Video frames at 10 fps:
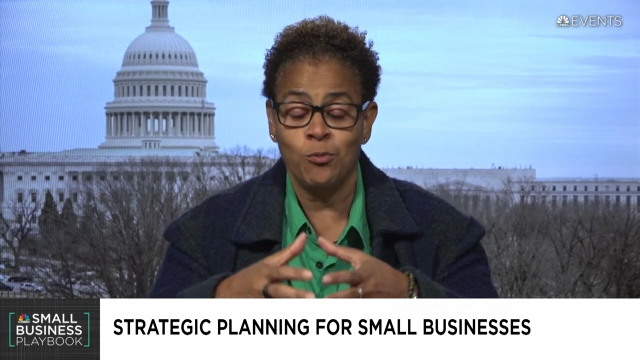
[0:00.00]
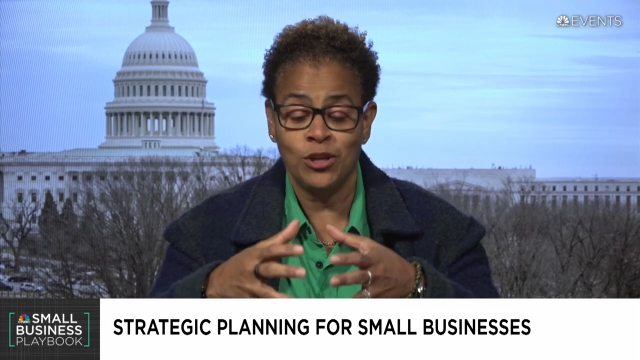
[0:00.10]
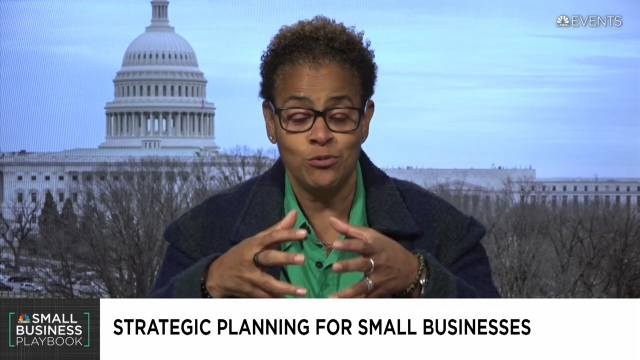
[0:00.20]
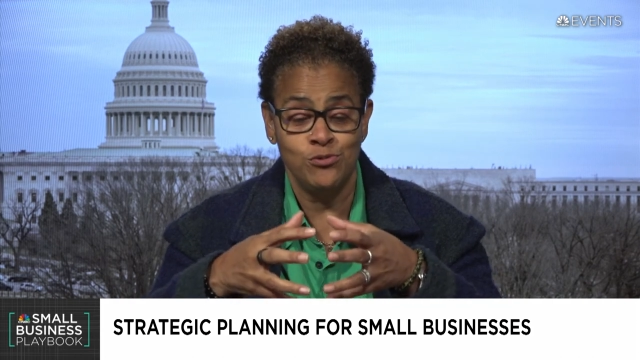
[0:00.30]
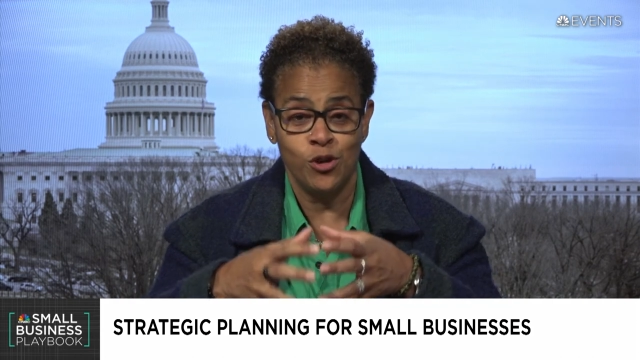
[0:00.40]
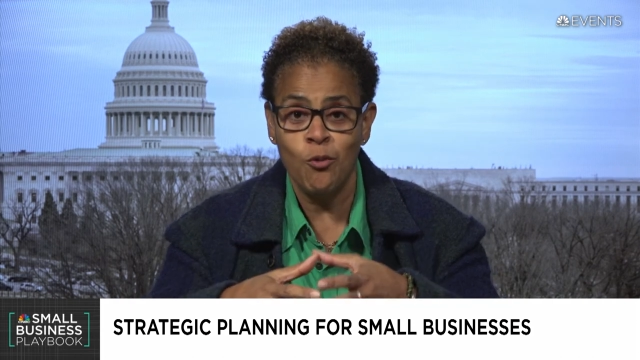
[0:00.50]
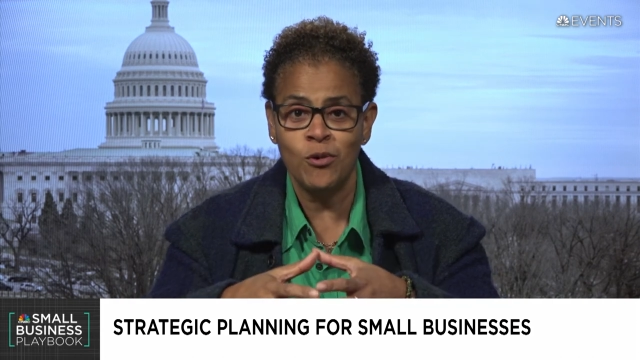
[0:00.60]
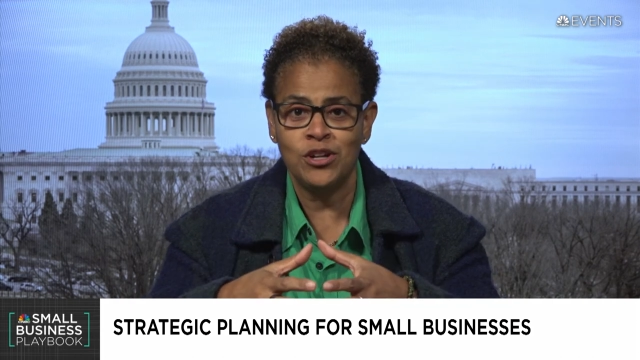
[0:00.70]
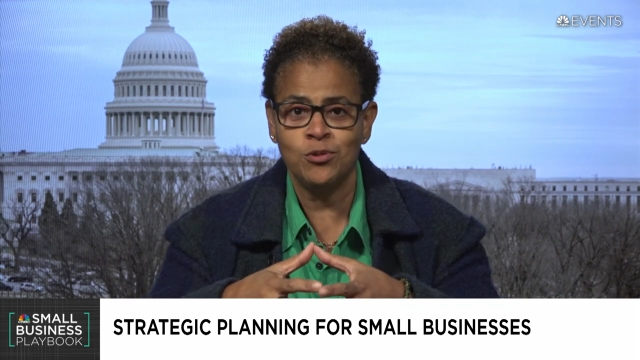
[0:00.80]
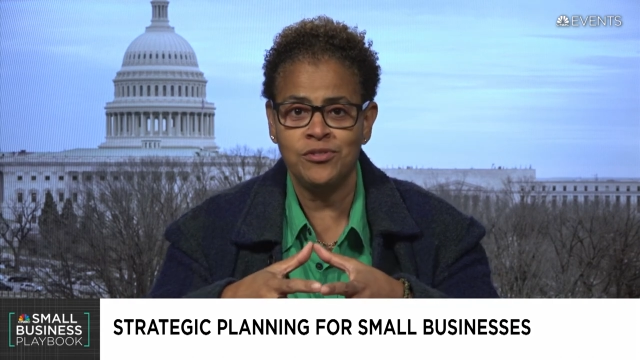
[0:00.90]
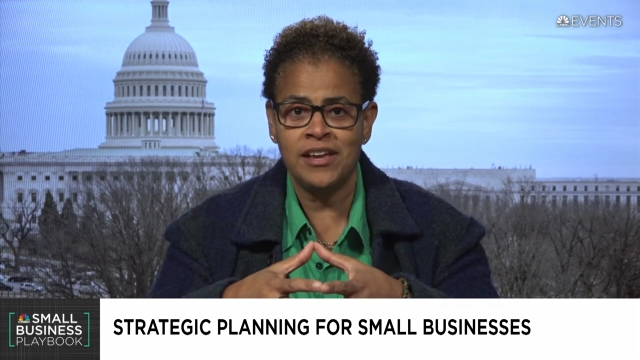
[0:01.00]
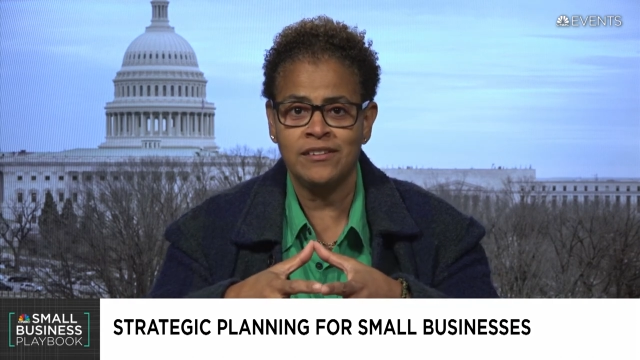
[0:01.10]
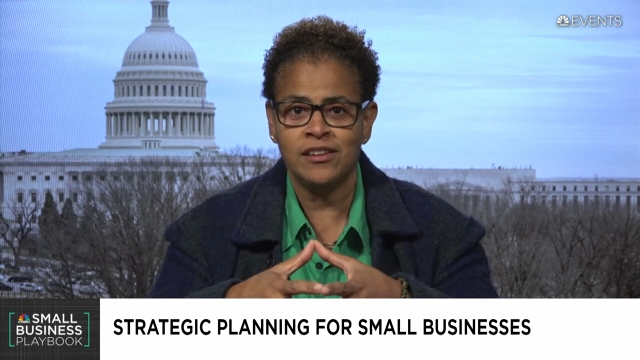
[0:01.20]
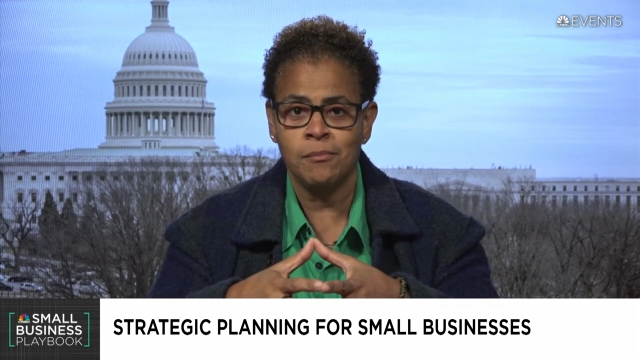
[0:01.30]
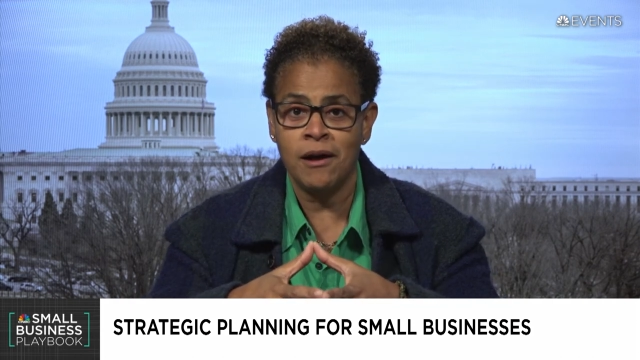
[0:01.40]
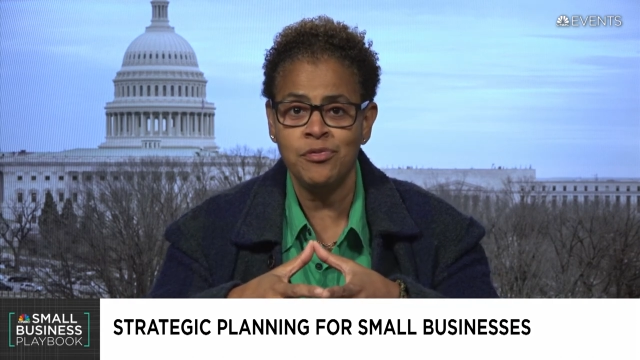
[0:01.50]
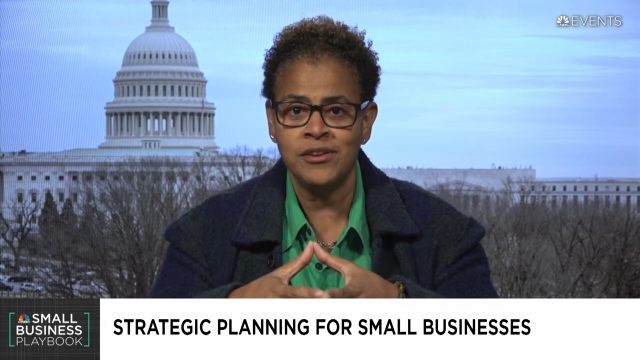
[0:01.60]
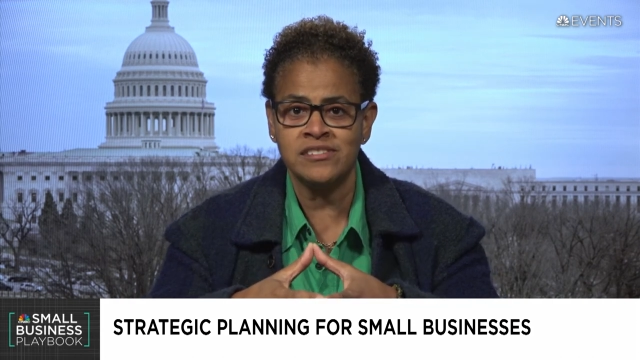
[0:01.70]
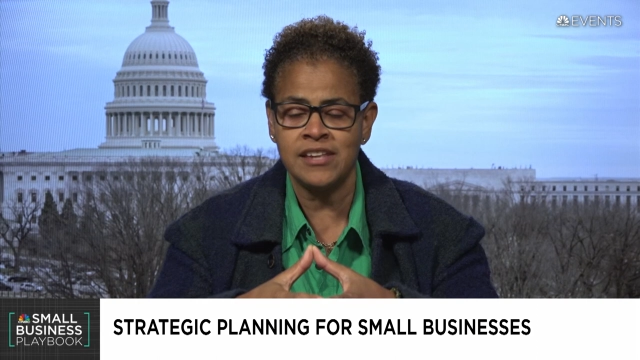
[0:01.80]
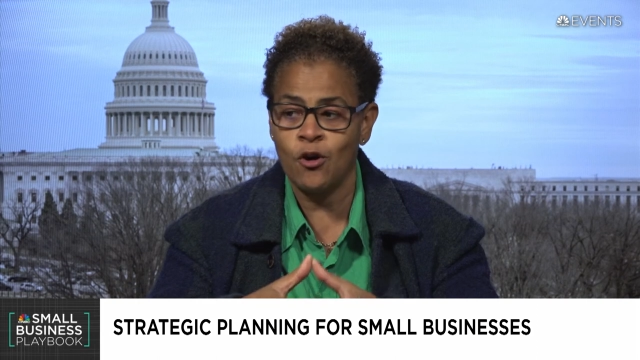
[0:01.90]
what you don't want to do at the end of the month
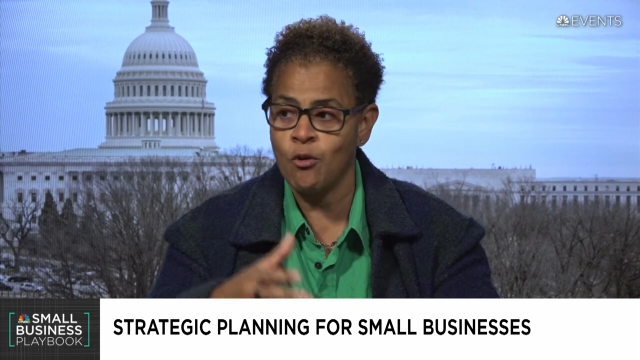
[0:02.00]
is say,